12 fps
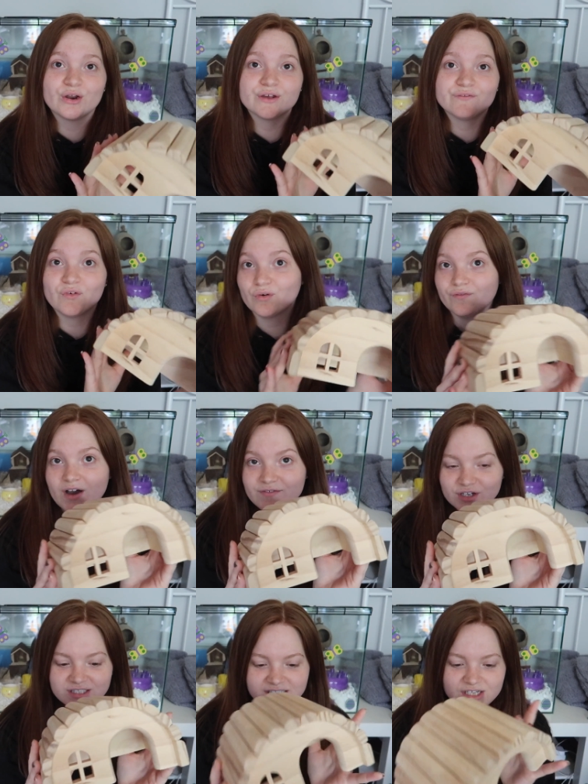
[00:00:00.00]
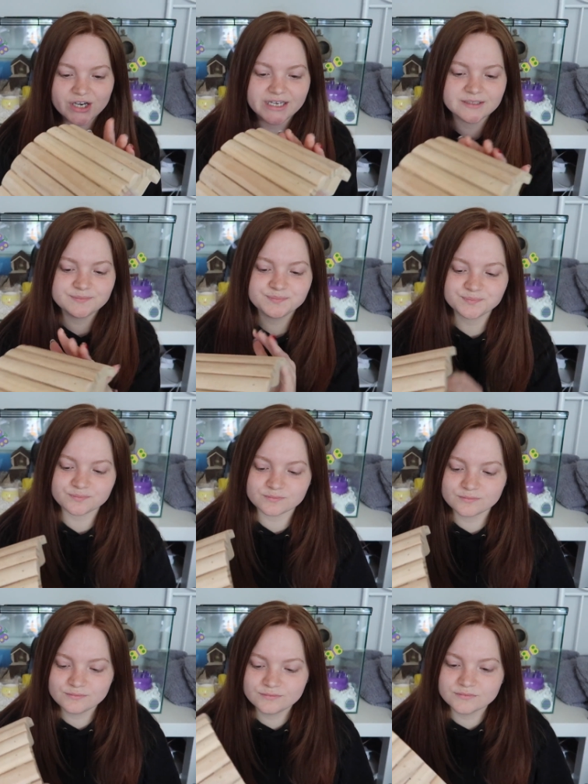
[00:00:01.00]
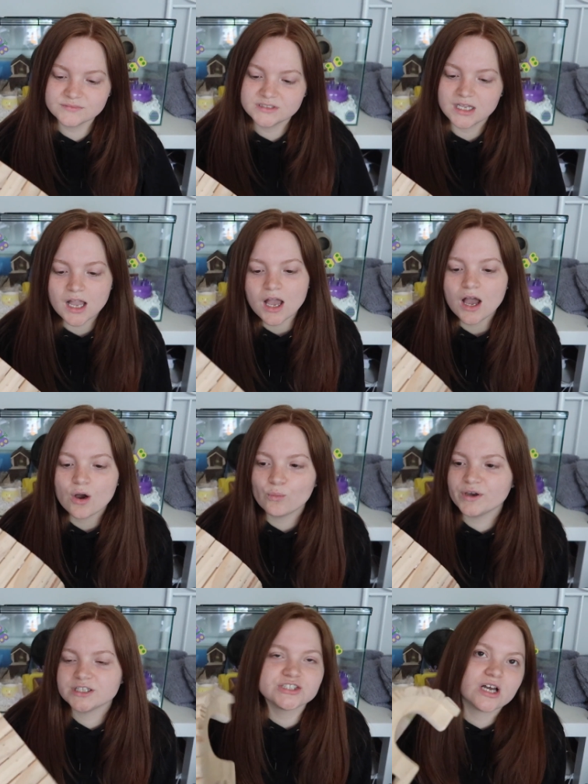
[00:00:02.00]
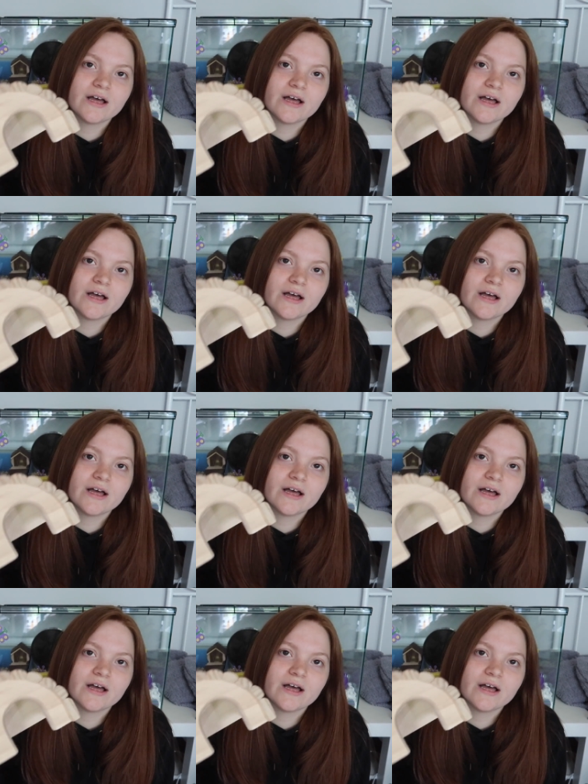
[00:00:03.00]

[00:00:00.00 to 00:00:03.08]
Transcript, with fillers: I got it for 5.99 which